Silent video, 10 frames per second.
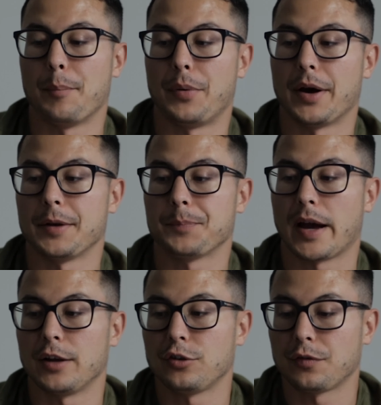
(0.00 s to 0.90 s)
But
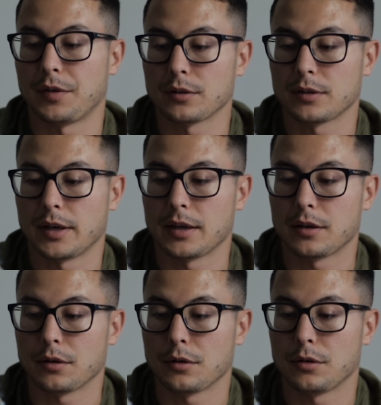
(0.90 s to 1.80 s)
I just felt like,
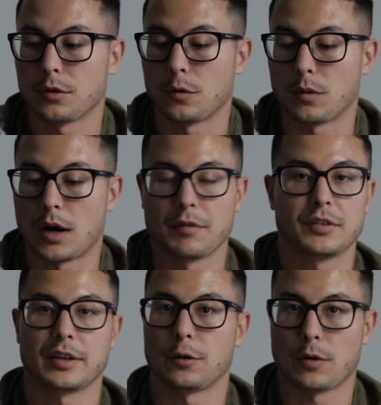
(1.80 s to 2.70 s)
you know,
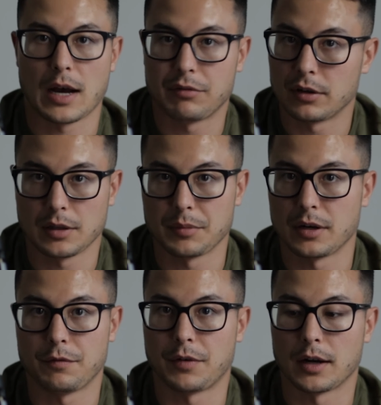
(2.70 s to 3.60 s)
obviously I don't have
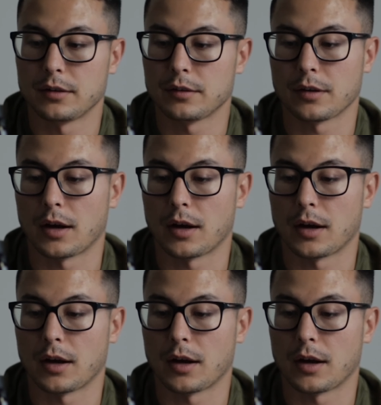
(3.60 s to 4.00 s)
unlimited funds.